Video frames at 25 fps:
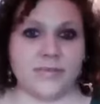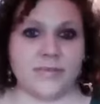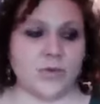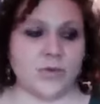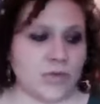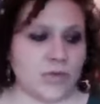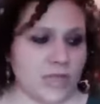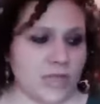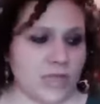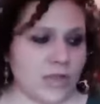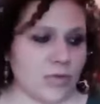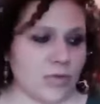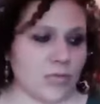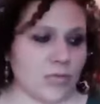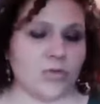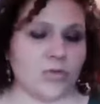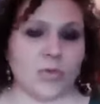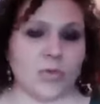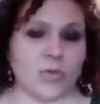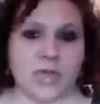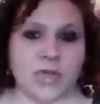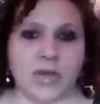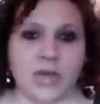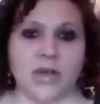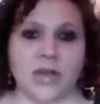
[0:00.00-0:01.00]
you can get through
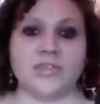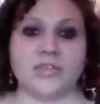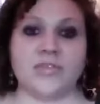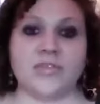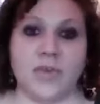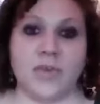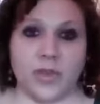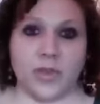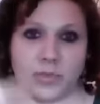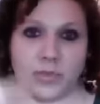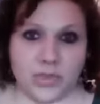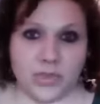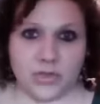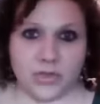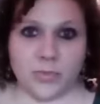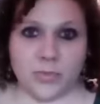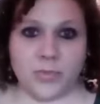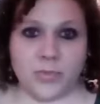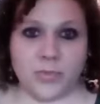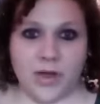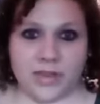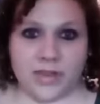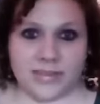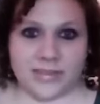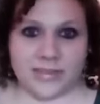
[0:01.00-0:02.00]
twenty calls following your
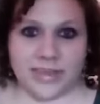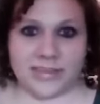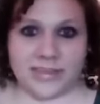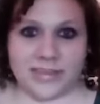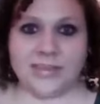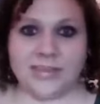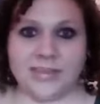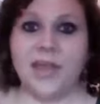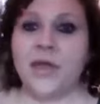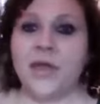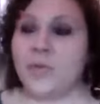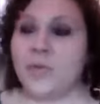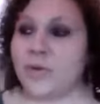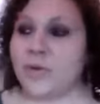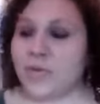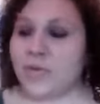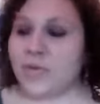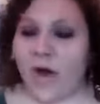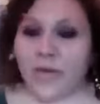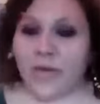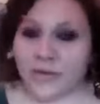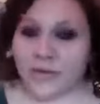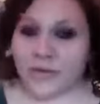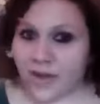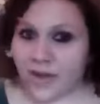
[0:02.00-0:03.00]
process with
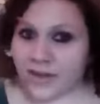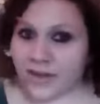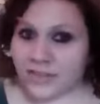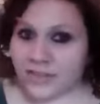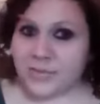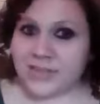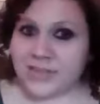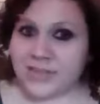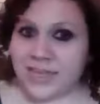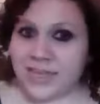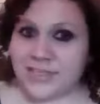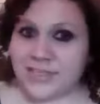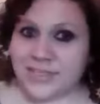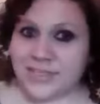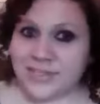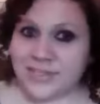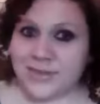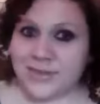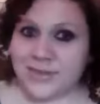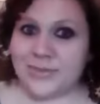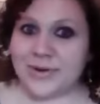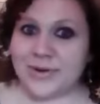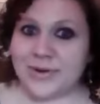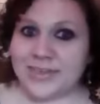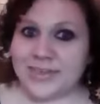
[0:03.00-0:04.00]
all the documentation
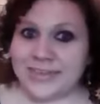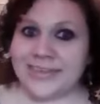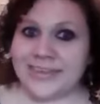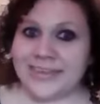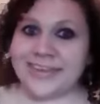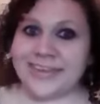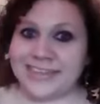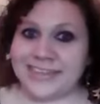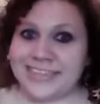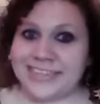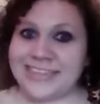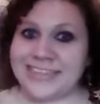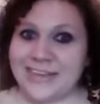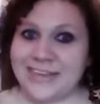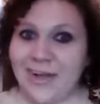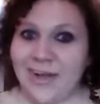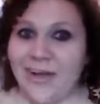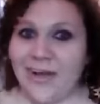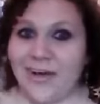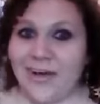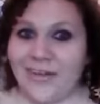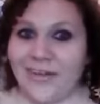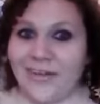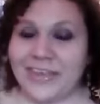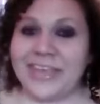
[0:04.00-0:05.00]
you want done on each
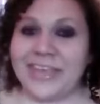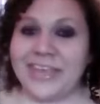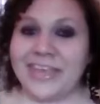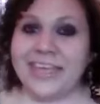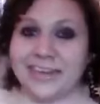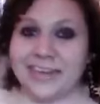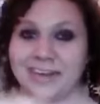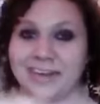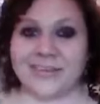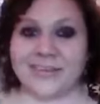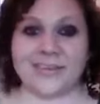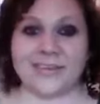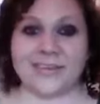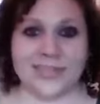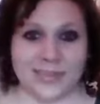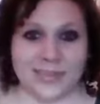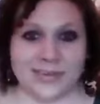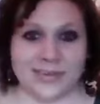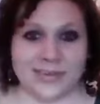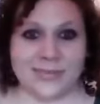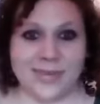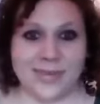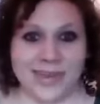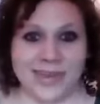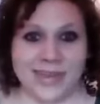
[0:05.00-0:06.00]
call in under
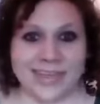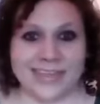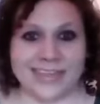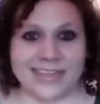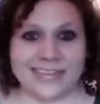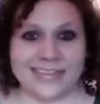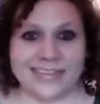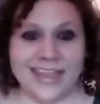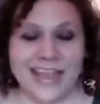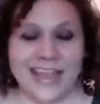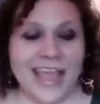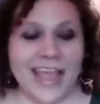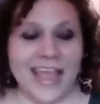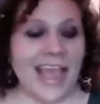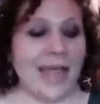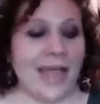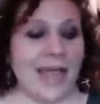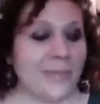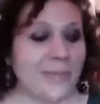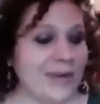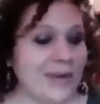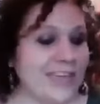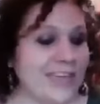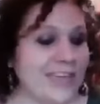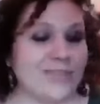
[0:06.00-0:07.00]
thirty minutes.
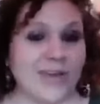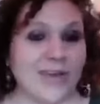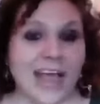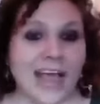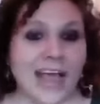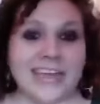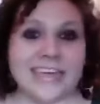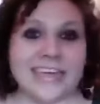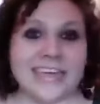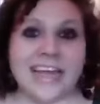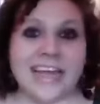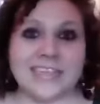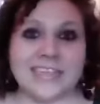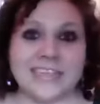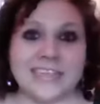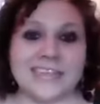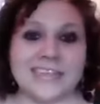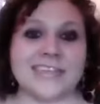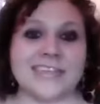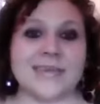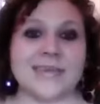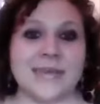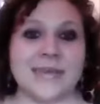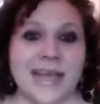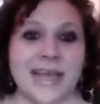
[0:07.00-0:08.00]
And when he tried, it actually
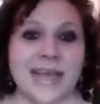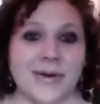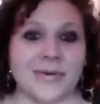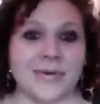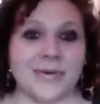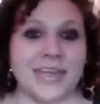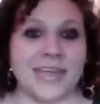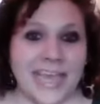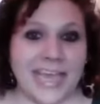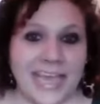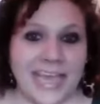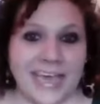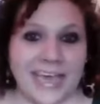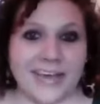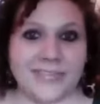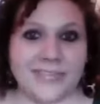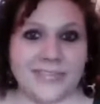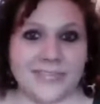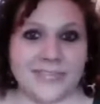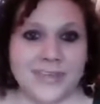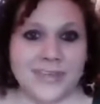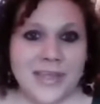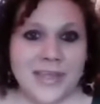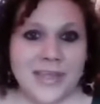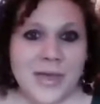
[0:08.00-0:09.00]
took him an hour and a half.
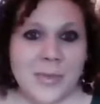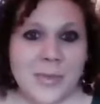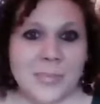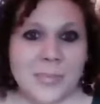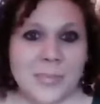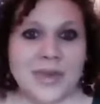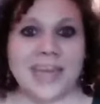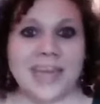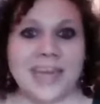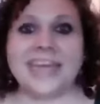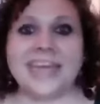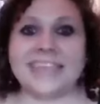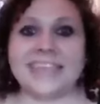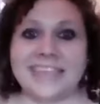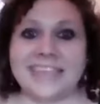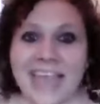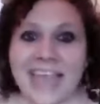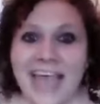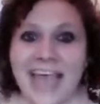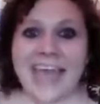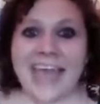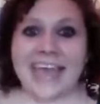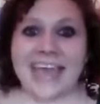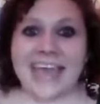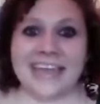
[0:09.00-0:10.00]
But in his
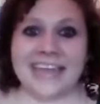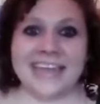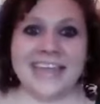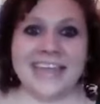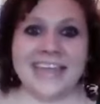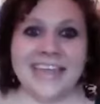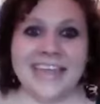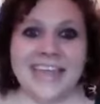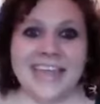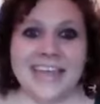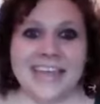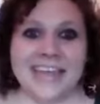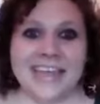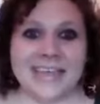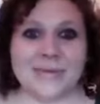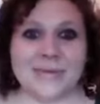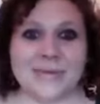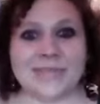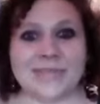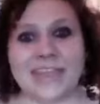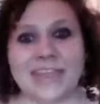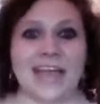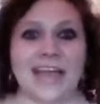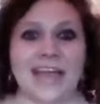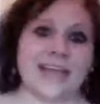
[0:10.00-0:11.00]
head, he
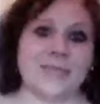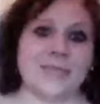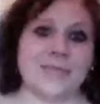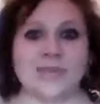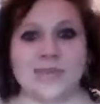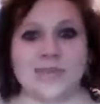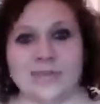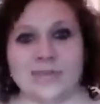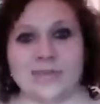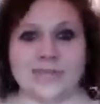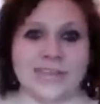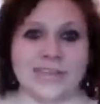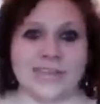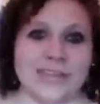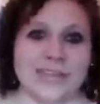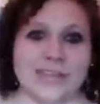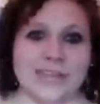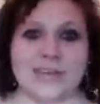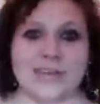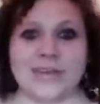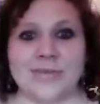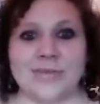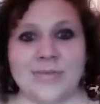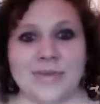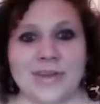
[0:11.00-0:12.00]
was like, I could do this in
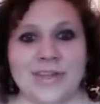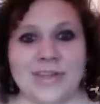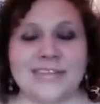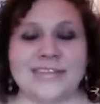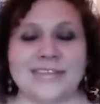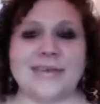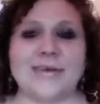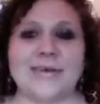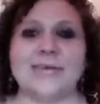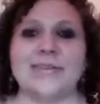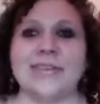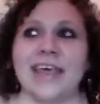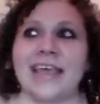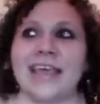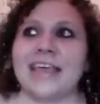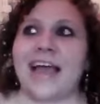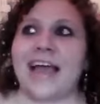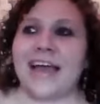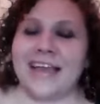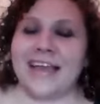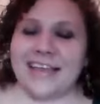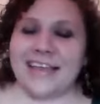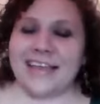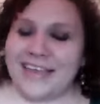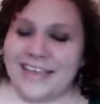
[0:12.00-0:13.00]
thirty minutes. So like
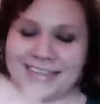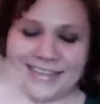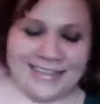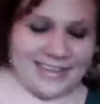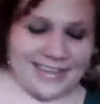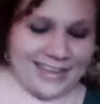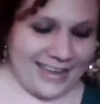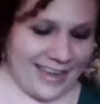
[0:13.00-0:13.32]
it,